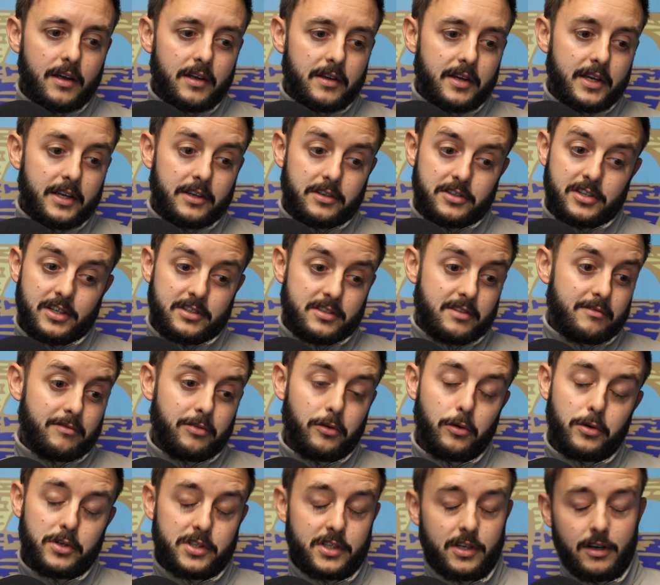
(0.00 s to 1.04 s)
It's just
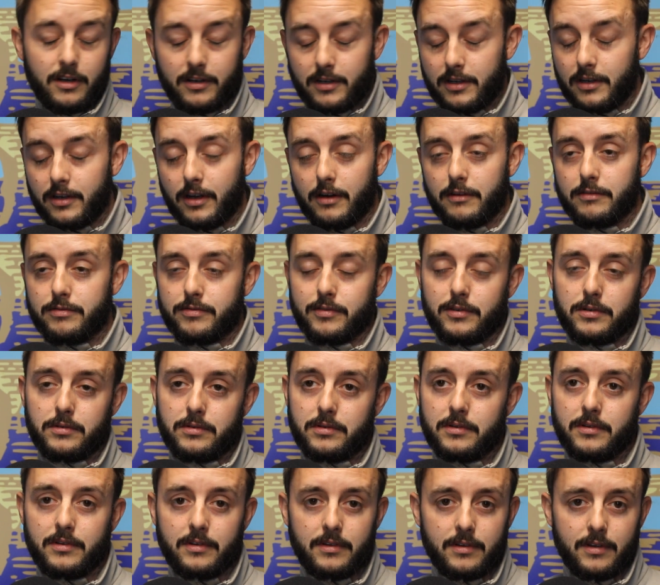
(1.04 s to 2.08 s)
unfortunate. I could go
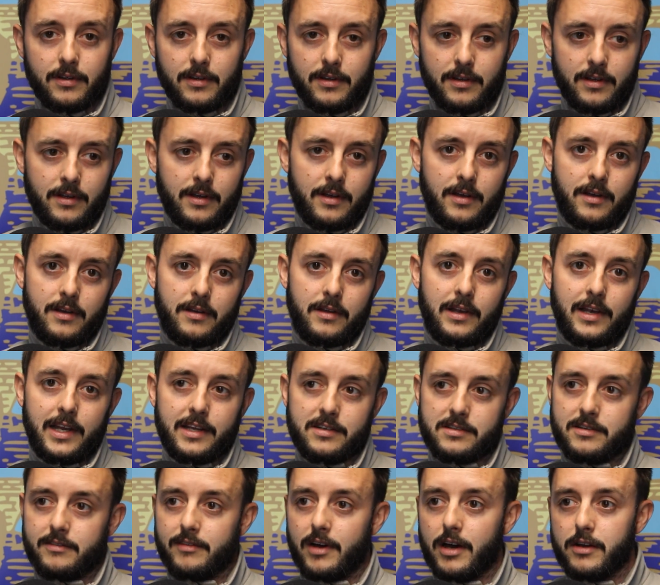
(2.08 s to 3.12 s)
through a
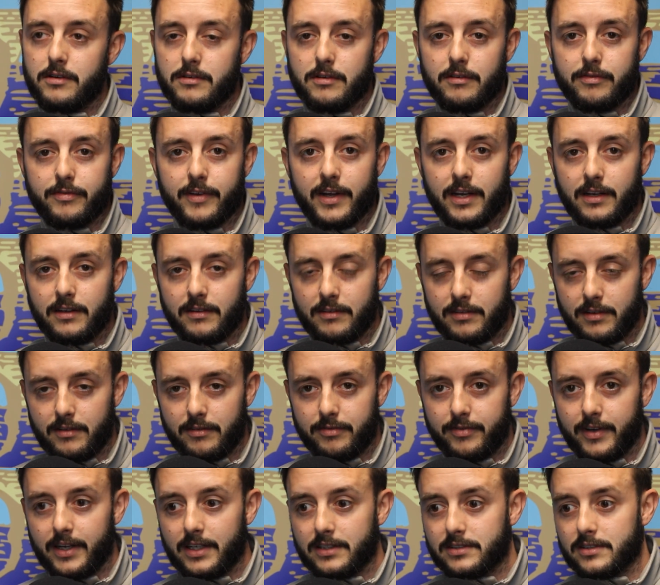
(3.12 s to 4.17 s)
list of 100 things that
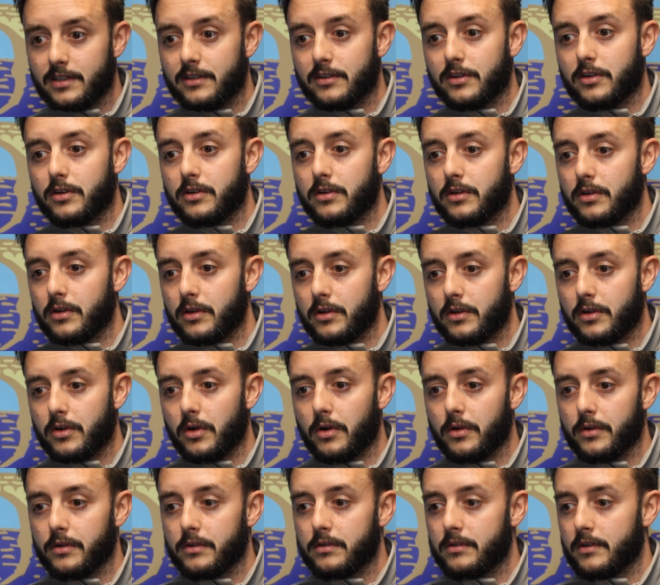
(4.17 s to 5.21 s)
have
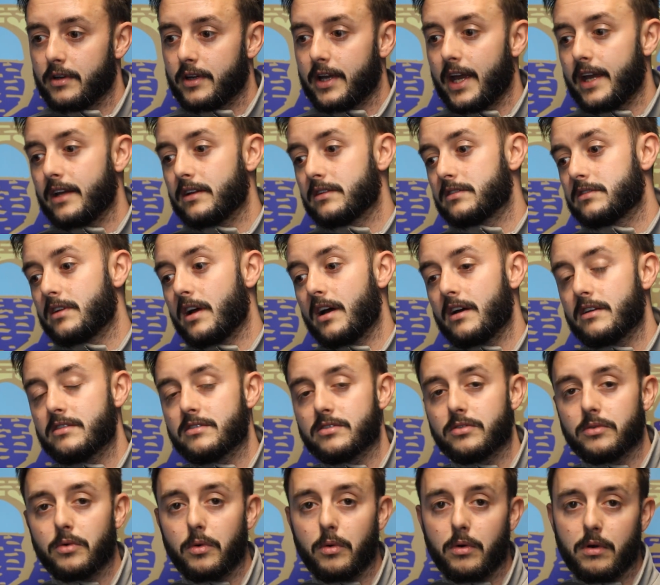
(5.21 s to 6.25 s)
gone against us
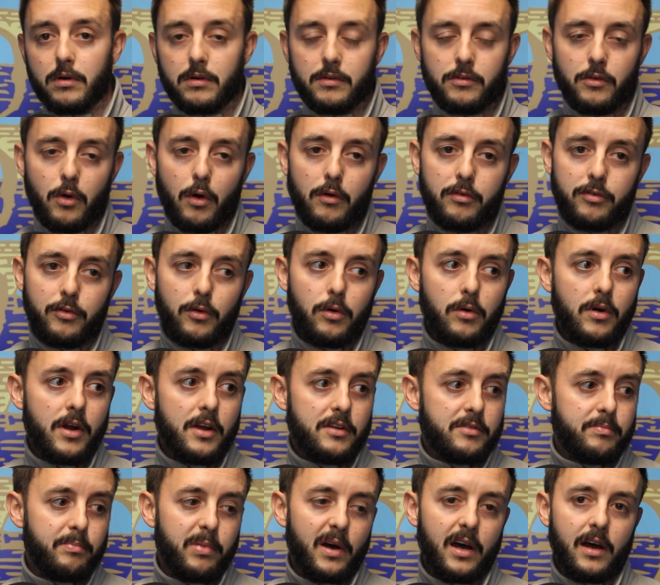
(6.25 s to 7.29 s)
or not for
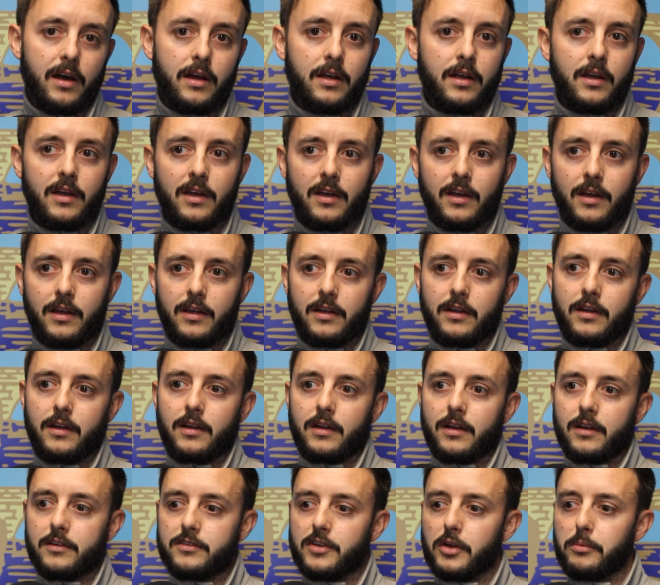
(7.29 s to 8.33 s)
us, but
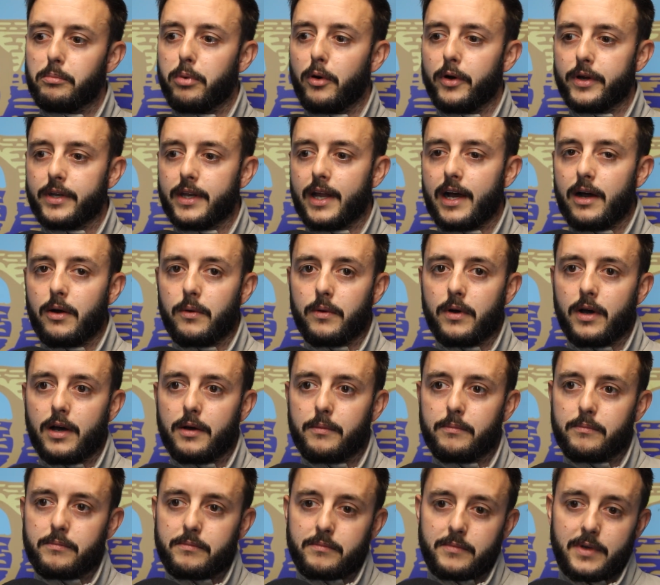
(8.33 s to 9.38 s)
there's no point
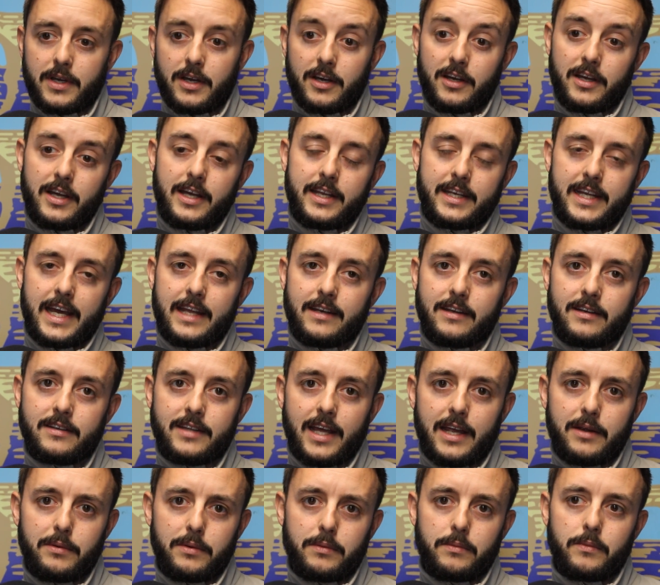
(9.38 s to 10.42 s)
now. At the end of the
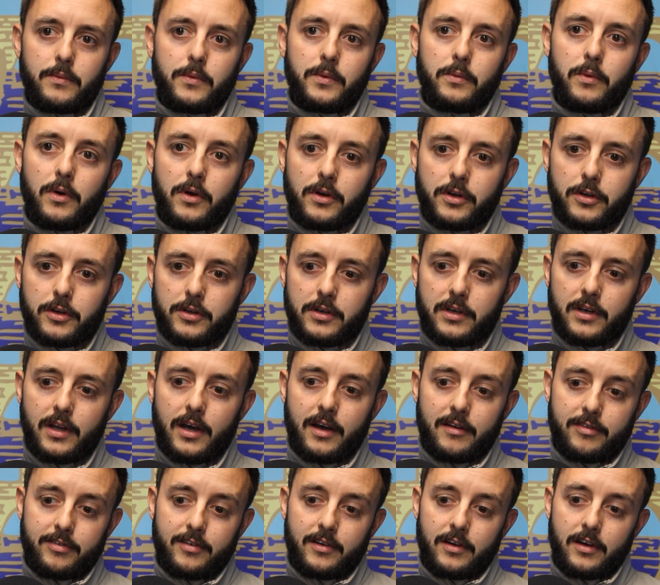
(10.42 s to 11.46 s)
day, we weren't good
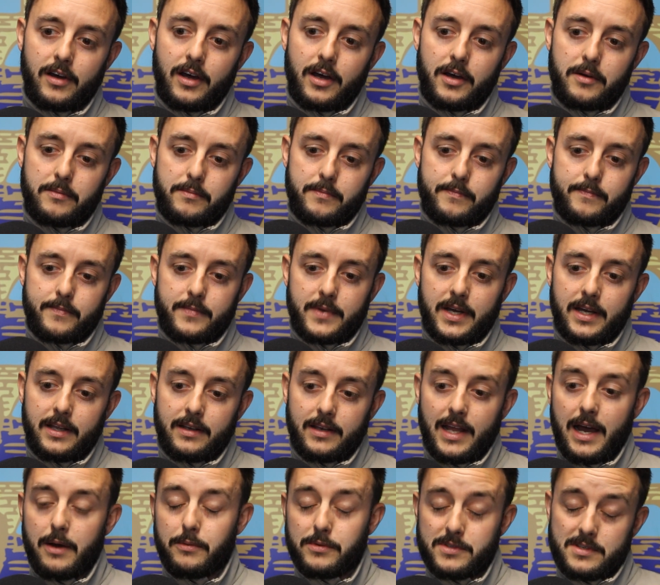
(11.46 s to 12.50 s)
enough,
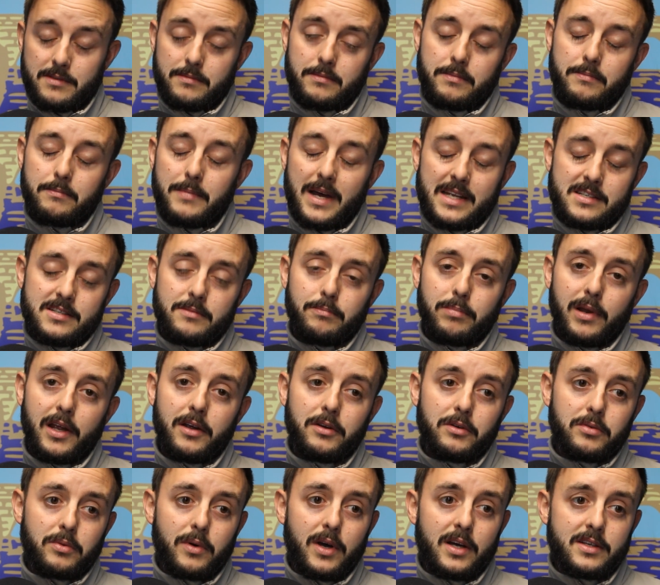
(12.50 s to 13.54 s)
and that was a massive
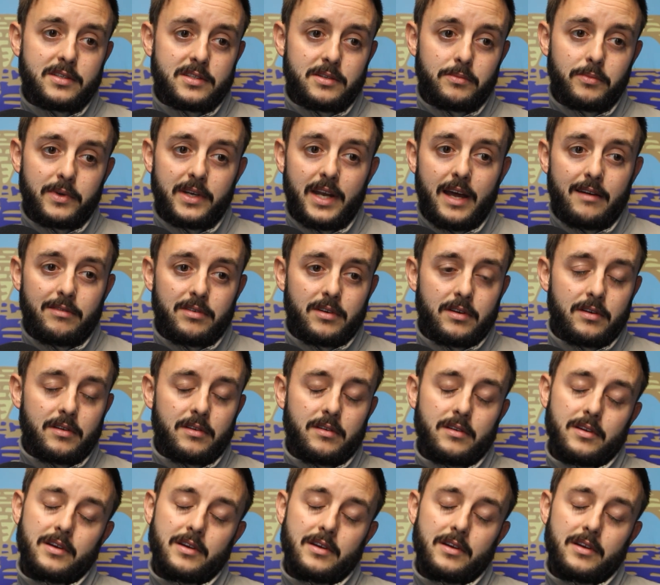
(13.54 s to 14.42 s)
blow to us, and we never